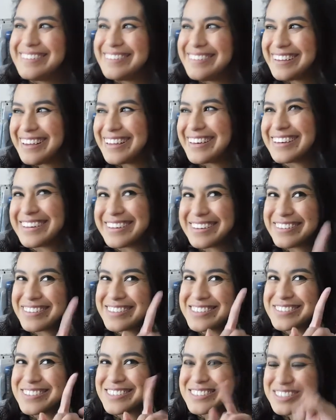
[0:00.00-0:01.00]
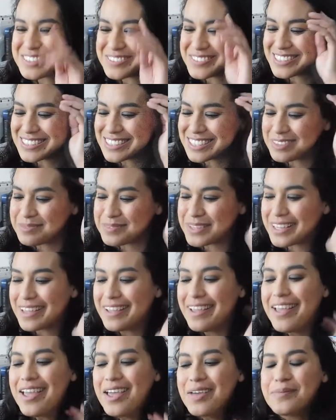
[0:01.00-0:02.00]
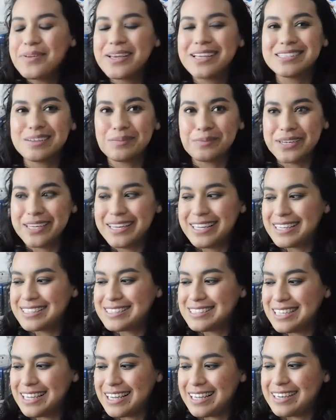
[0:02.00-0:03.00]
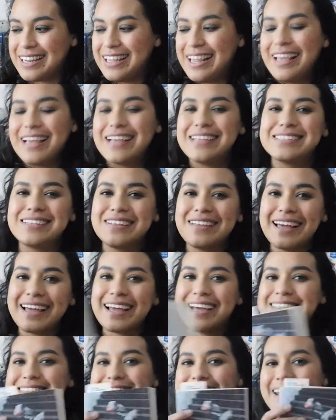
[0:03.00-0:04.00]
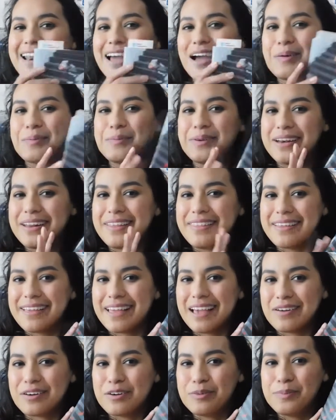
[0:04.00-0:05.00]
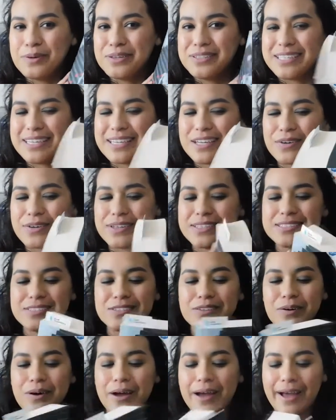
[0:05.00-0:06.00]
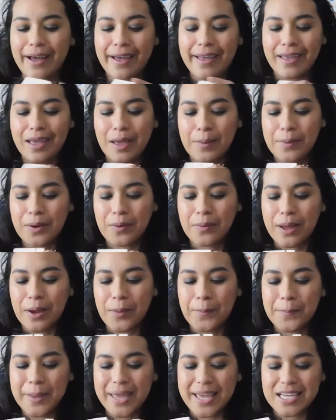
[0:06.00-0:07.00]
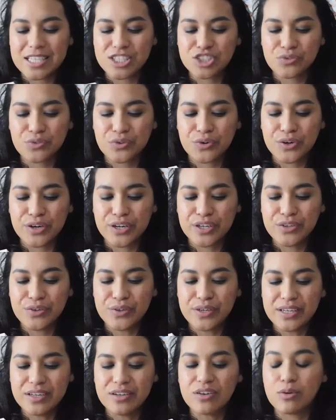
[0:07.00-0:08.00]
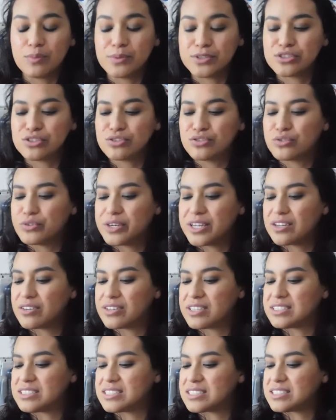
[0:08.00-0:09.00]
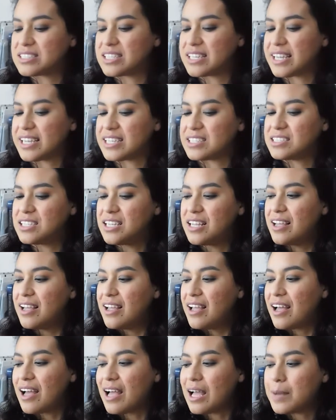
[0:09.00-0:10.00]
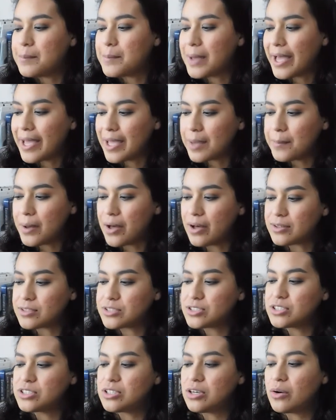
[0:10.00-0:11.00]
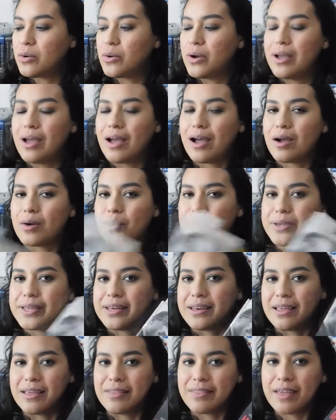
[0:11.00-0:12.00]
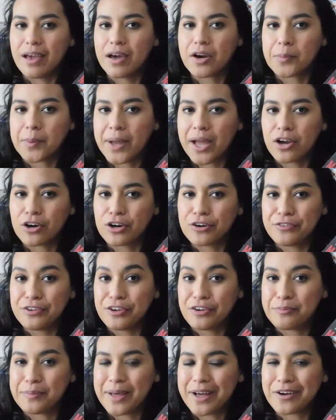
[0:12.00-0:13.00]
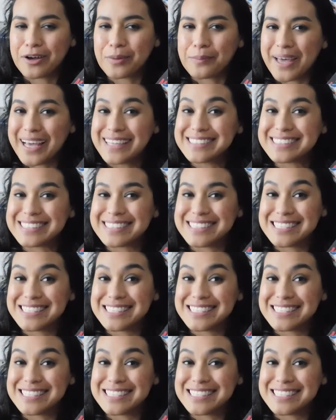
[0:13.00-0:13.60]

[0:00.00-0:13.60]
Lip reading: I didn't know this question was coming because I'm reading a ton. So like I said, I'm reading The Count of Monte Cristo. I am around page 400, almost 368. I am also reading the autobiography of Malcolm X.